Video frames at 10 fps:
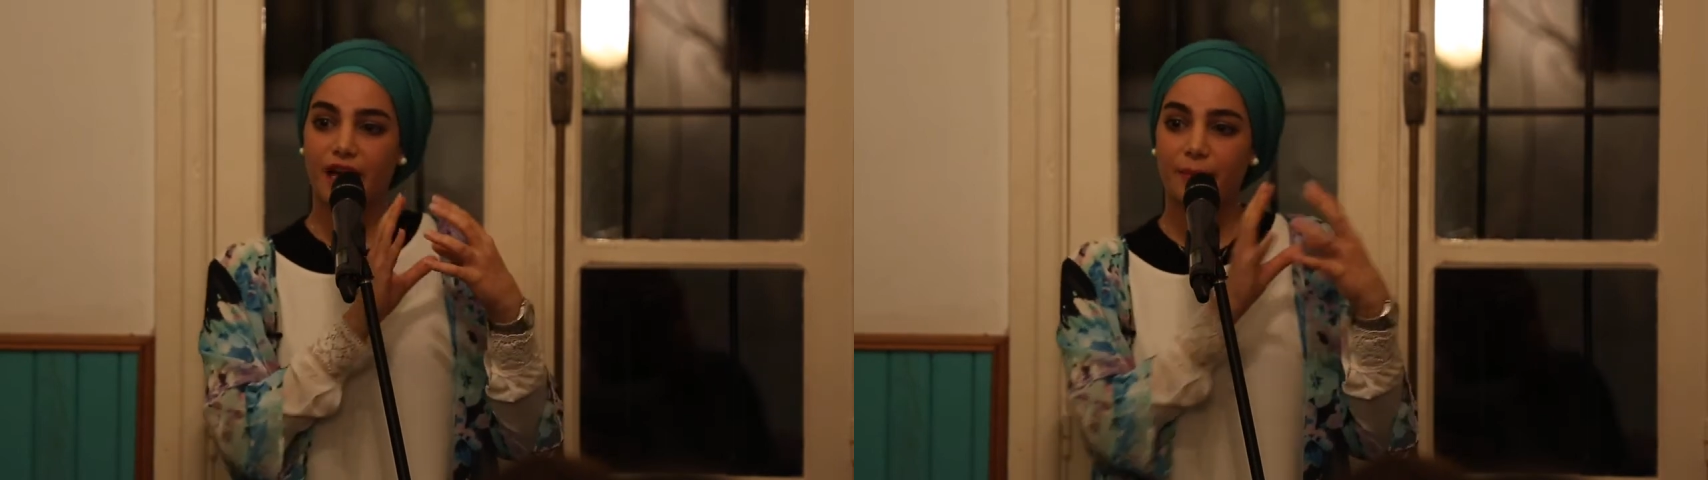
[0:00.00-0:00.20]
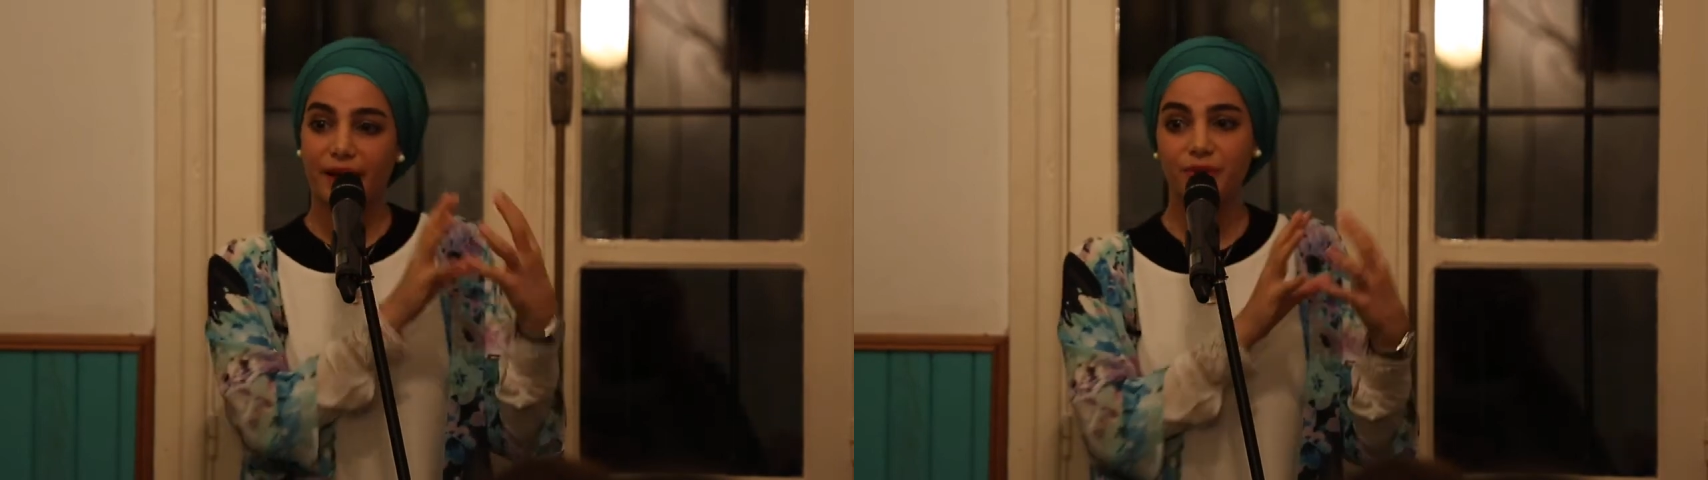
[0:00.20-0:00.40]

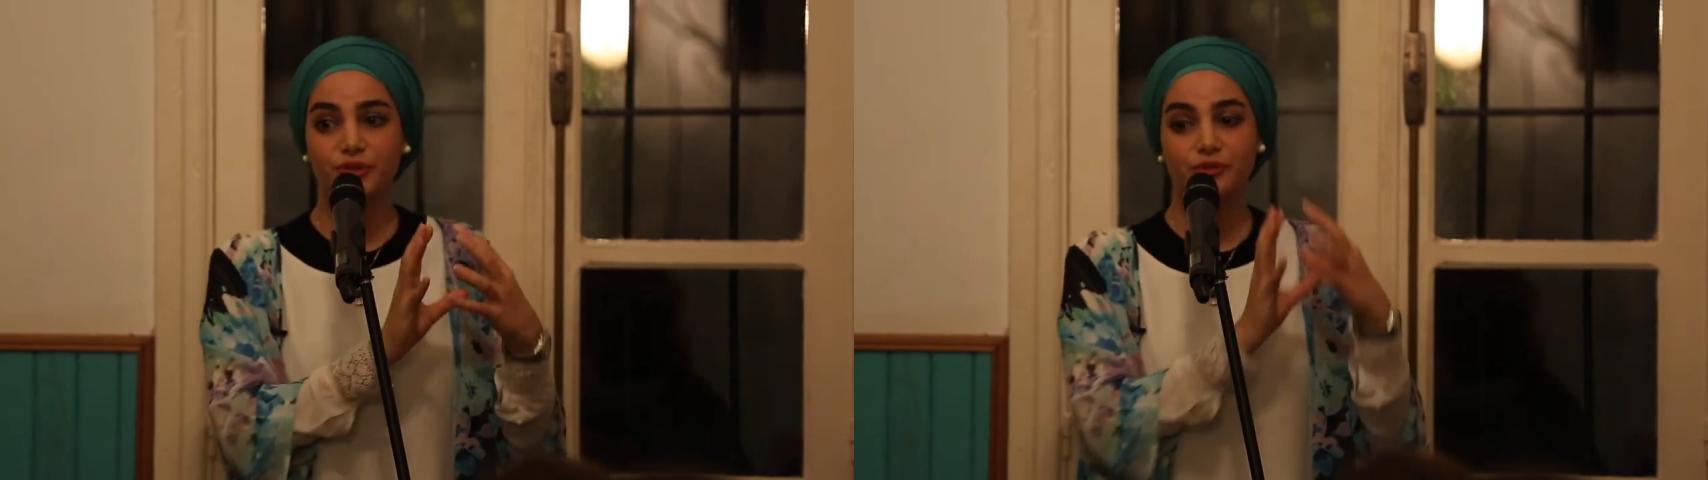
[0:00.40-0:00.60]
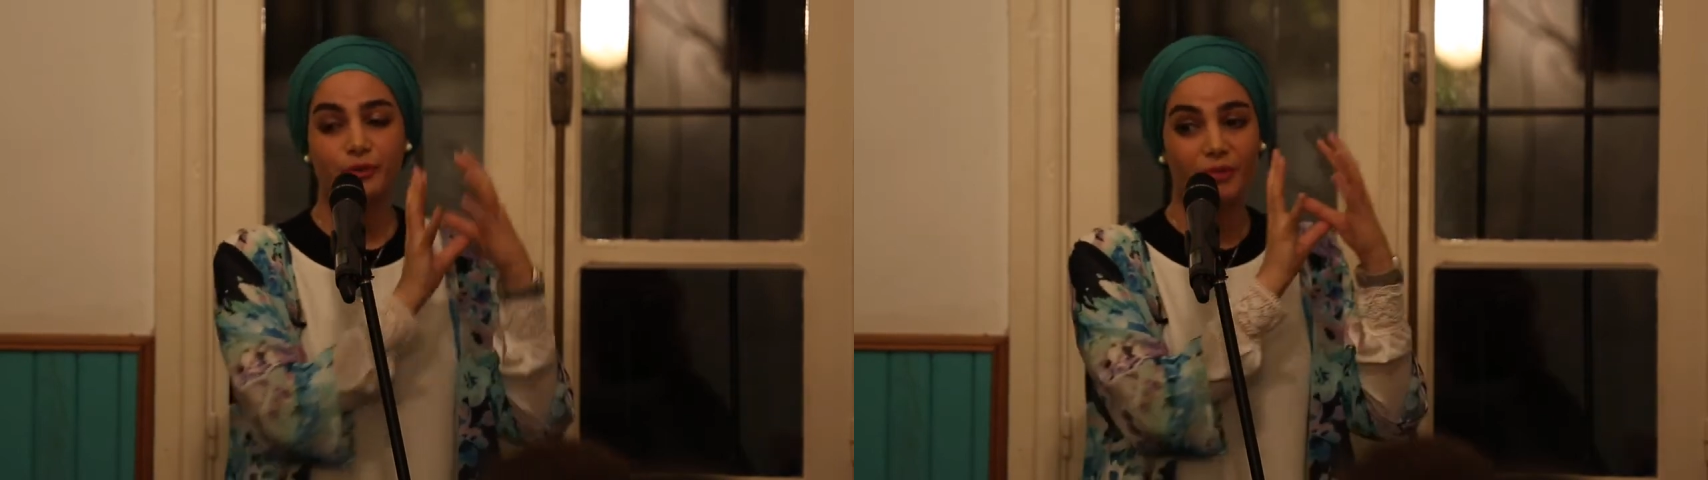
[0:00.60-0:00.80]

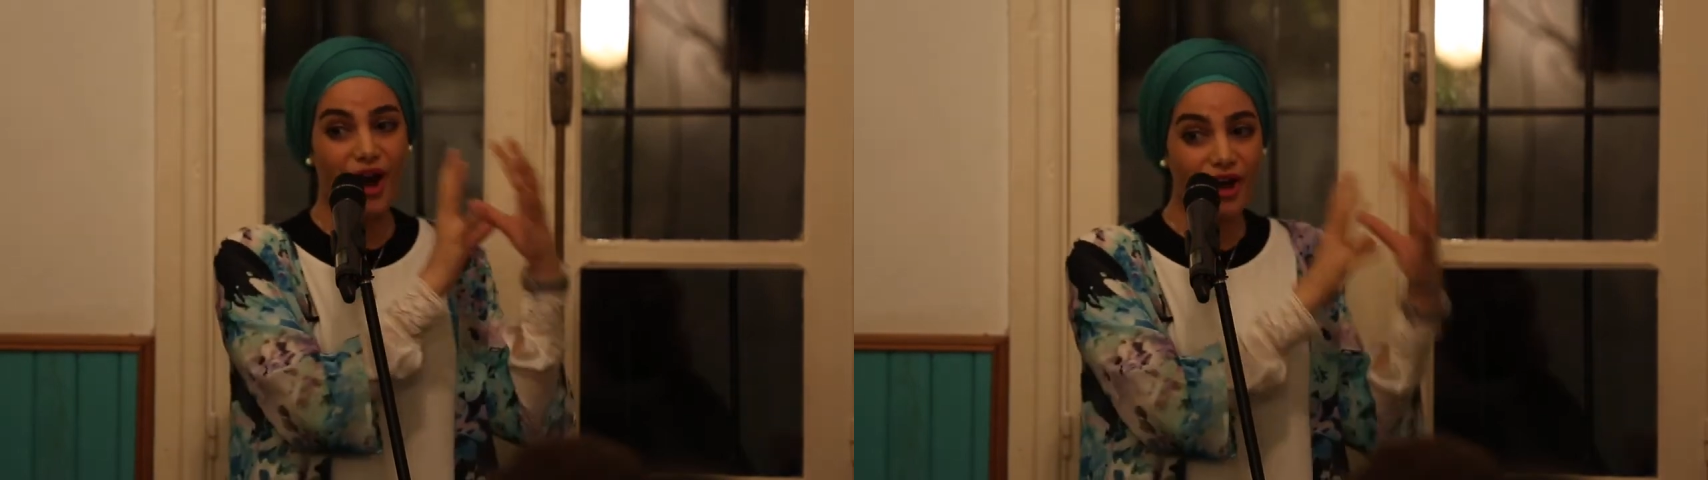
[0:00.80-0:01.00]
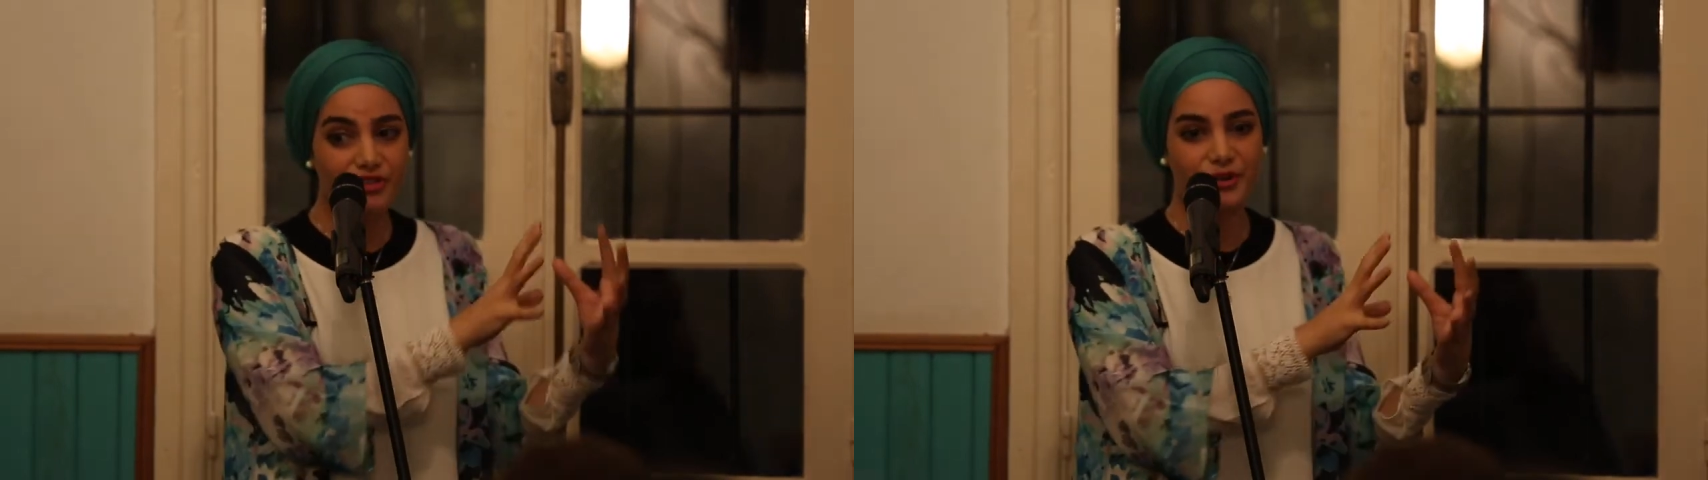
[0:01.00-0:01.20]
about it
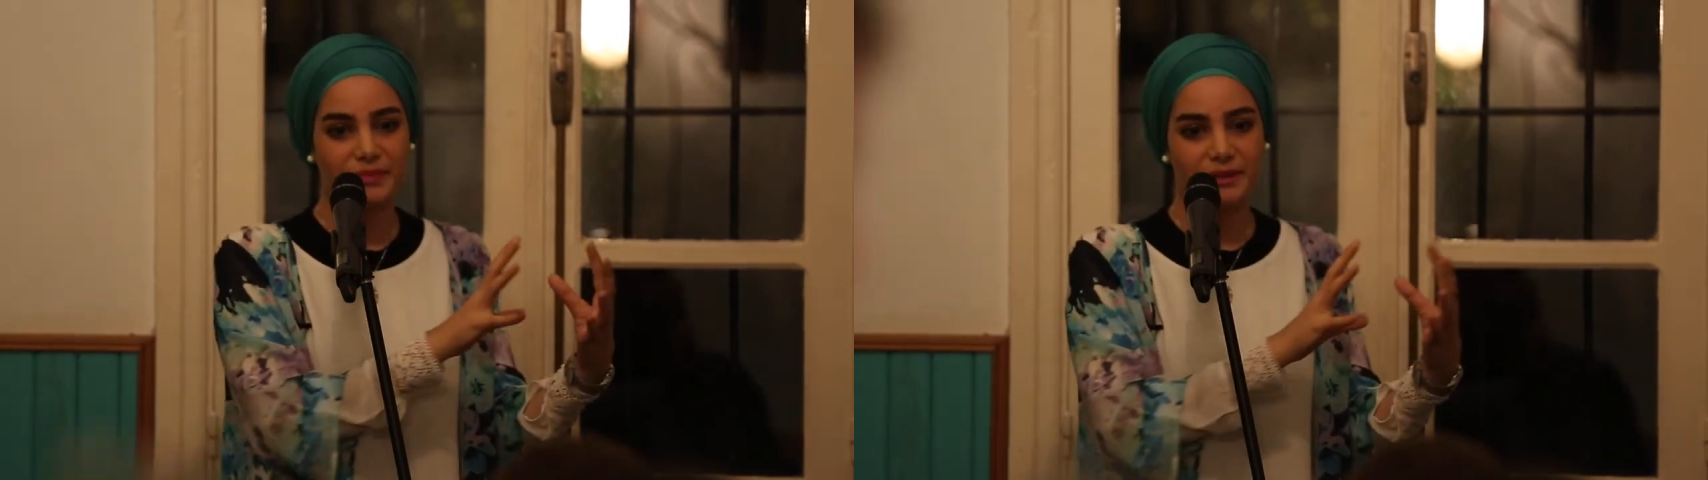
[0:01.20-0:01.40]
from other